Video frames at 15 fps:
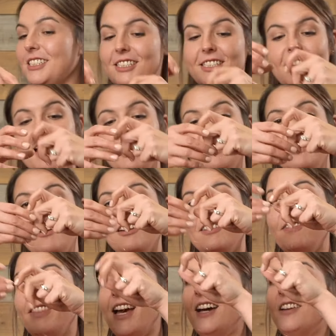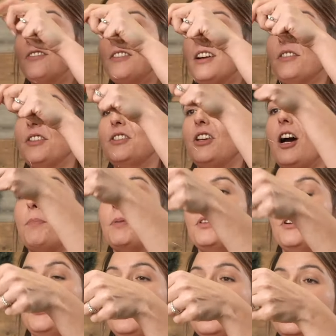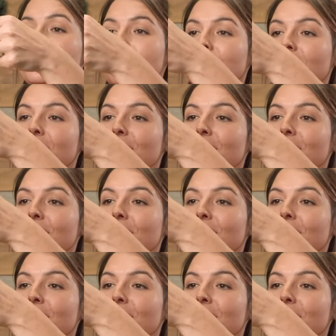Tie a knot of that around the top of the hook,